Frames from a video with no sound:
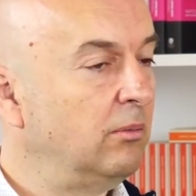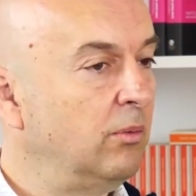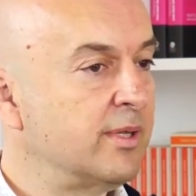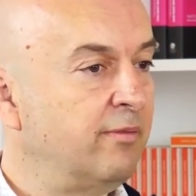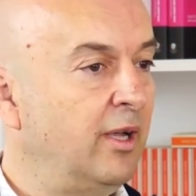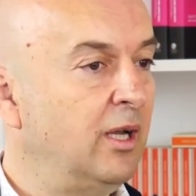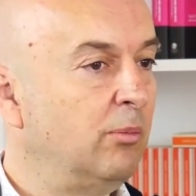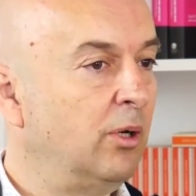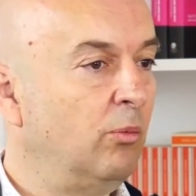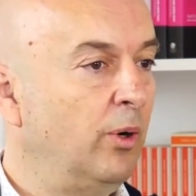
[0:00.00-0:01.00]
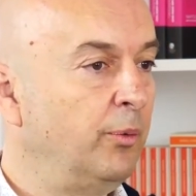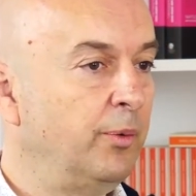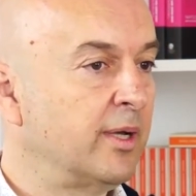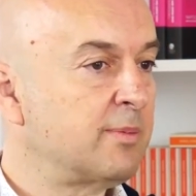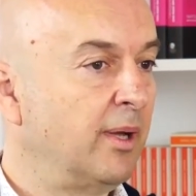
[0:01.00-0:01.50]
was available where
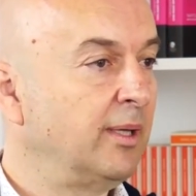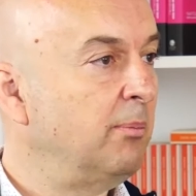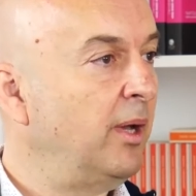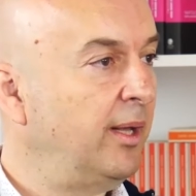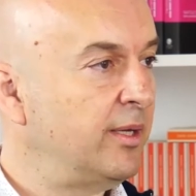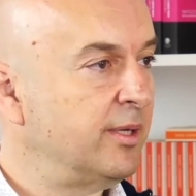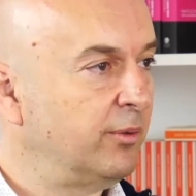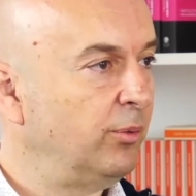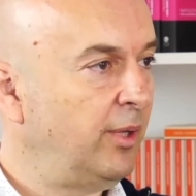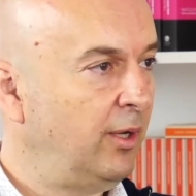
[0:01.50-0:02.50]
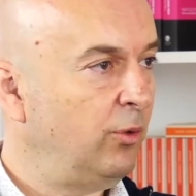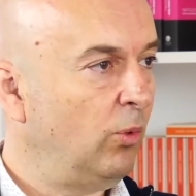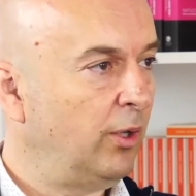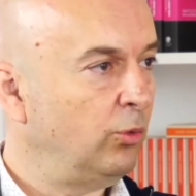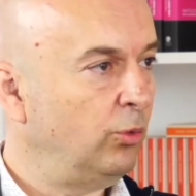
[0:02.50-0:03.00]
you'd expect the manager to tell you
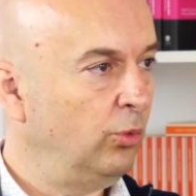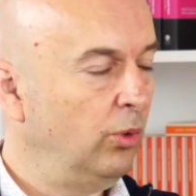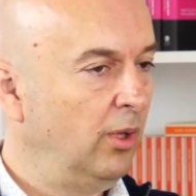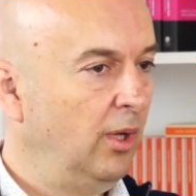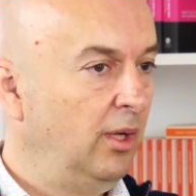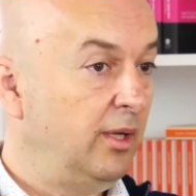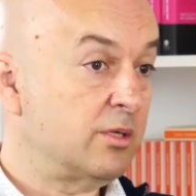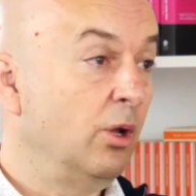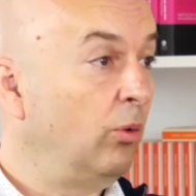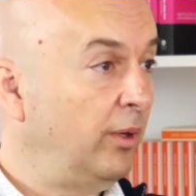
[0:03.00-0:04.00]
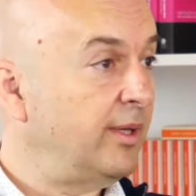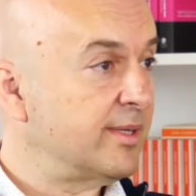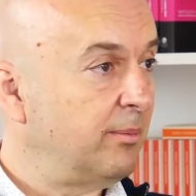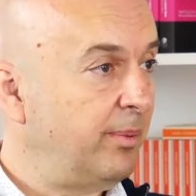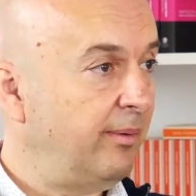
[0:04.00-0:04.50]
what to do is slowly
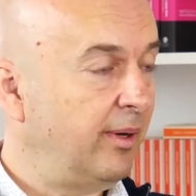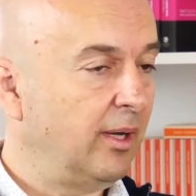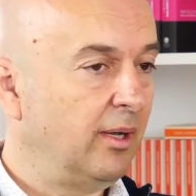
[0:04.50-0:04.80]
disappearing.